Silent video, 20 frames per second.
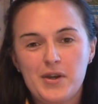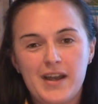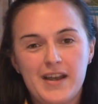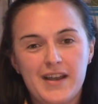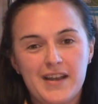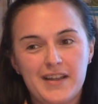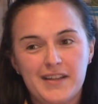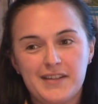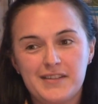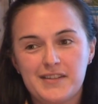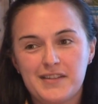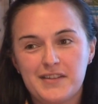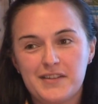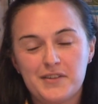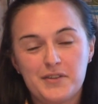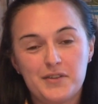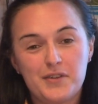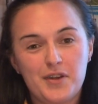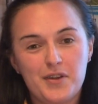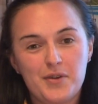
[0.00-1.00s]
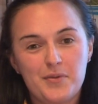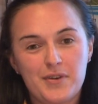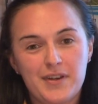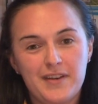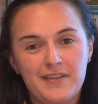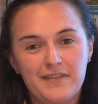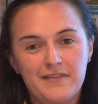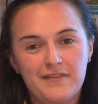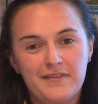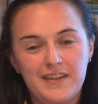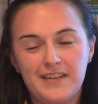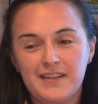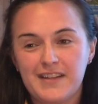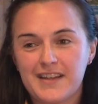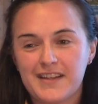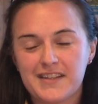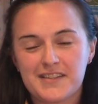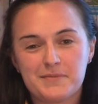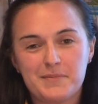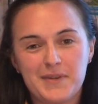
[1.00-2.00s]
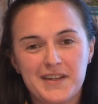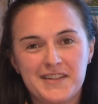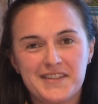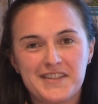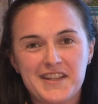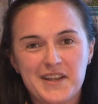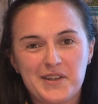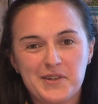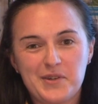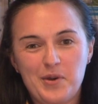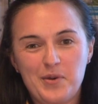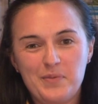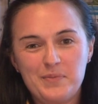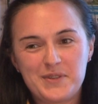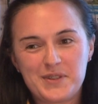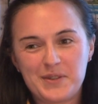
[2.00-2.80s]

and now where I feel like it's my second home.